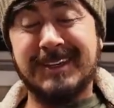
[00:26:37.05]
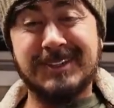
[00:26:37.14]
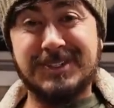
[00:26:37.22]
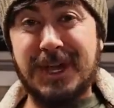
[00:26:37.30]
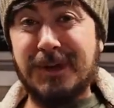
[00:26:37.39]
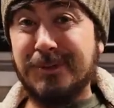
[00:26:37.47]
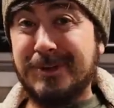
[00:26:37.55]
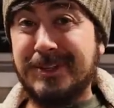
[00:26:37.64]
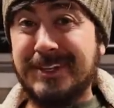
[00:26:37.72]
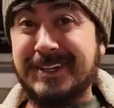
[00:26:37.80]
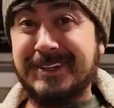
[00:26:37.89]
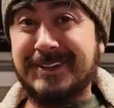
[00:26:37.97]
there's not
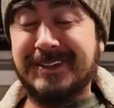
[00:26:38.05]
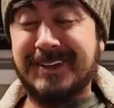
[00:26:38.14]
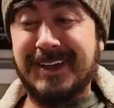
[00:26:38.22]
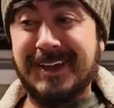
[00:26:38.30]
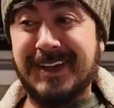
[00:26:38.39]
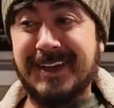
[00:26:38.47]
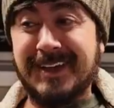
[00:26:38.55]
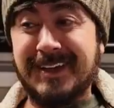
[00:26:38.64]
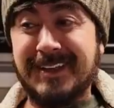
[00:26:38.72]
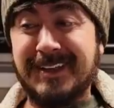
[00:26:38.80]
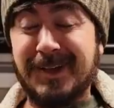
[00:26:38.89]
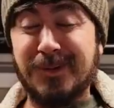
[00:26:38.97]
really
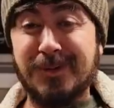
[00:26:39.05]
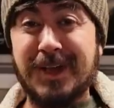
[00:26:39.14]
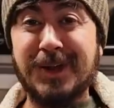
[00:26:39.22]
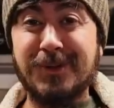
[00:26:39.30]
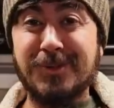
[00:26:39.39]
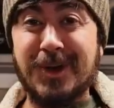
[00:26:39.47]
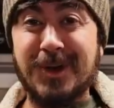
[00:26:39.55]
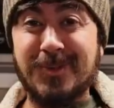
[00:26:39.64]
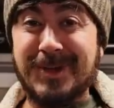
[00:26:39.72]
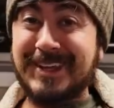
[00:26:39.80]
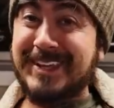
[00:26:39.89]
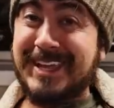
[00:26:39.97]
a right or wrong
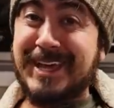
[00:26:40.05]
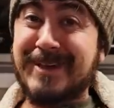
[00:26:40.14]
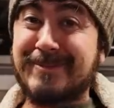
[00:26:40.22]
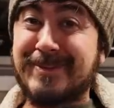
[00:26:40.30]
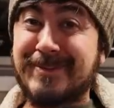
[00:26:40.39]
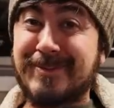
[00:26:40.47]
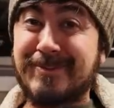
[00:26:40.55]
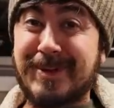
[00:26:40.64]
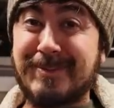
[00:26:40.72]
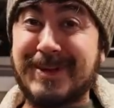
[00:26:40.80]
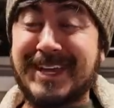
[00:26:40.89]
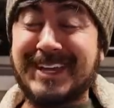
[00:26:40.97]
way to camp,
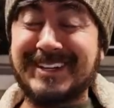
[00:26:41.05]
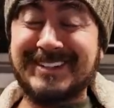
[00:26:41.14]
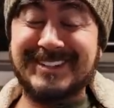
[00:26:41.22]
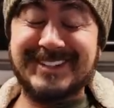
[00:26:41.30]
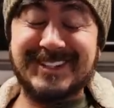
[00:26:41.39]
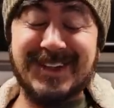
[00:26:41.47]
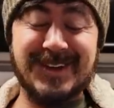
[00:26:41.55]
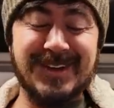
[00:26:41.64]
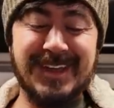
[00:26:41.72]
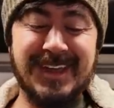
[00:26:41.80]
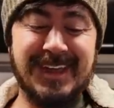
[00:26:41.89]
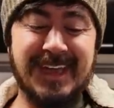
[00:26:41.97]
my man. So
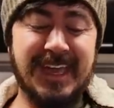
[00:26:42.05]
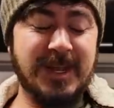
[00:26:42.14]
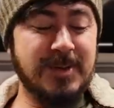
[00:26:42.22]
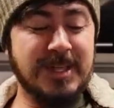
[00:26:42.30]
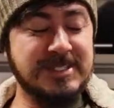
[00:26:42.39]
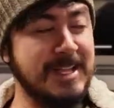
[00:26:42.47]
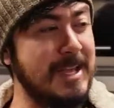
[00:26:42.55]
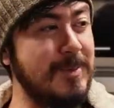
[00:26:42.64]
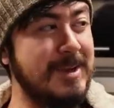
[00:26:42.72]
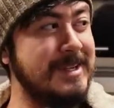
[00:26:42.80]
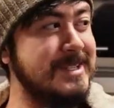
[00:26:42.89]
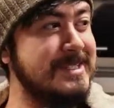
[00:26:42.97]
anyway, that's all I
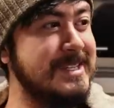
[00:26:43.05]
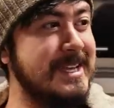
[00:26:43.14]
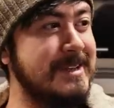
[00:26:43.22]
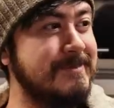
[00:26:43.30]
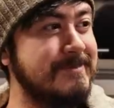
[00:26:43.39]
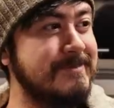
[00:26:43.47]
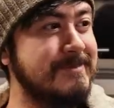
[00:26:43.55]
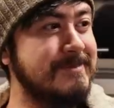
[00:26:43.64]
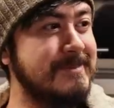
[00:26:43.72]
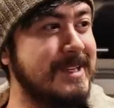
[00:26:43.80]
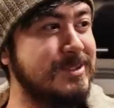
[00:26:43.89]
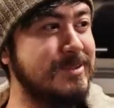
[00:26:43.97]
wanted to say.
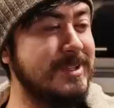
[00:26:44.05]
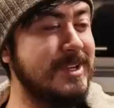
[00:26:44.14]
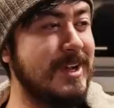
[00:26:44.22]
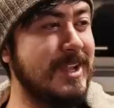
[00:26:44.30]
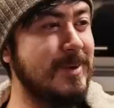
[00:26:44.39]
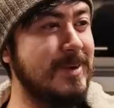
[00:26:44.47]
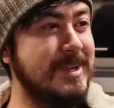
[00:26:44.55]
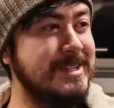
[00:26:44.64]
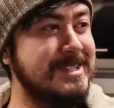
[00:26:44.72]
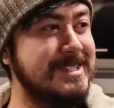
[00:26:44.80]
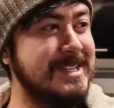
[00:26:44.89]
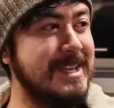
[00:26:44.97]
That's really all I
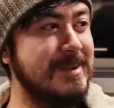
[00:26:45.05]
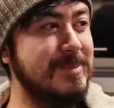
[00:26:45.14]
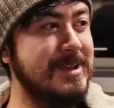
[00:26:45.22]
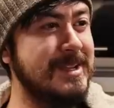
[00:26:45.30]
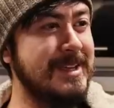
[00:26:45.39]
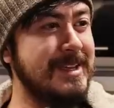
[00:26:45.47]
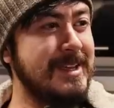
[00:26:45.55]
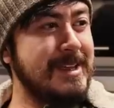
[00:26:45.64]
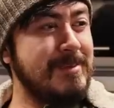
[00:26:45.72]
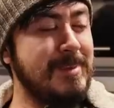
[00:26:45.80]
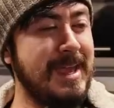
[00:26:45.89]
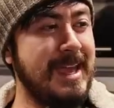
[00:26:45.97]
wanted to say, but
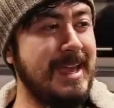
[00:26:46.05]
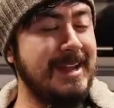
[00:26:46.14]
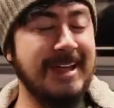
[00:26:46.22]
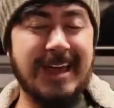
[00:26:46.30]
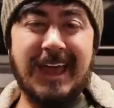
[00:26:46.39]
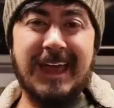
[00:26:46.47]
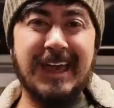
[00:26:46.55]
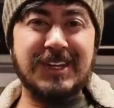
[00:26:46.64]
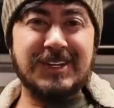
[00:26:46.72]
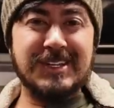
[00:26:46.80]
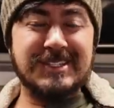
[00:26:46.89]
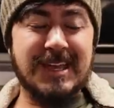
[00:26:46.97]
man, I had
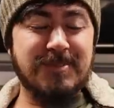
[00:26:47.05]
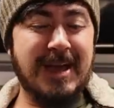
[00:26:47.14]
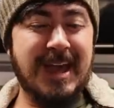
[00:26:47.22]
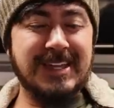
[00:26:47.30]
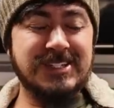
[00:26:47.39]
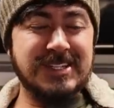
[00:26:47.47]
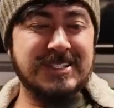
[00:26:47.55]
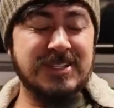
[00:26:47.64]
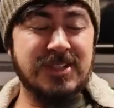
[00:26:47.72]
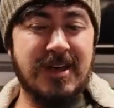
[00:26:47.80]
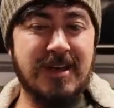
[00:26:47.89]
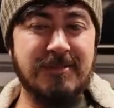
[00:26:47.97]
a good time. I
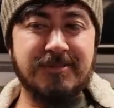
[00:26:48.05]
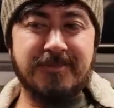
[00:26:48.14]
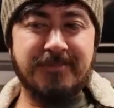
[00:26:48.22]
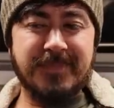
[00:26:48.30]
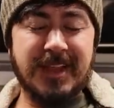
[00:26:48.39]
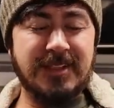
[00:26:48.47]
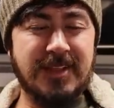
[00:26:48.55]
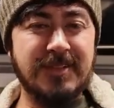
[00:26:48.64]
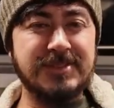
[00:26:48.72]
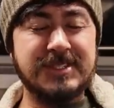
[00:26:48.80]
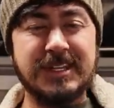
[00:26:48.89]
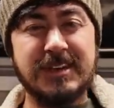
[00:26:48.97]

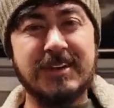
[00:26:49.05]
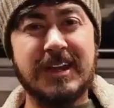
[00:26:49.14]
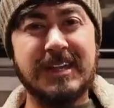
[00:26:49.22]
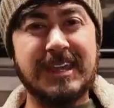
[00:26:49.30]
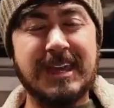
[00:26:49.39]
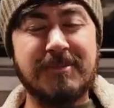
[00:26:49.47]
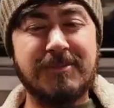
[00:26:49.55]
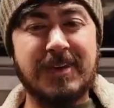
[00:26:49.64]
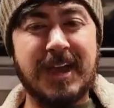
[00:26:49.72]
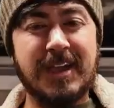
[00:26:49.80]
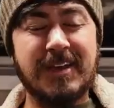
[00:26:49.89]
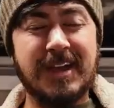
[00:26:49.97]
love sitting around a
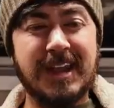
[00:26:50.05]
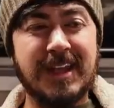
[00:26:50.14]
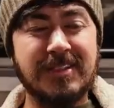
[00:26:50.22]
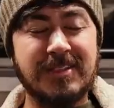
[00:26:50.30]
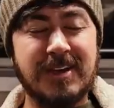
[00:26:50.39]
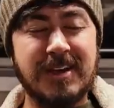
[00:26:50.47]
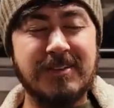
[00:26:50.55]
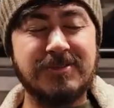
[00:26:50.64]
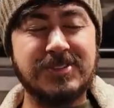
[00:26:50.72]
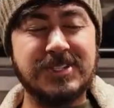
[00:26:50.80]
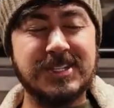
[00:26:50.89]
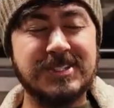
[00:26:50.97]
campfire, and I
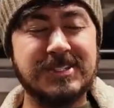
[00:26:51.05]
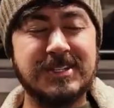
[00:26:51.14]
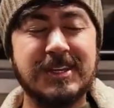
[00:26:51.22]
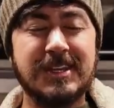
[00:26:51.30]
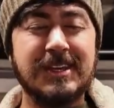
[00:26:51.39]
love just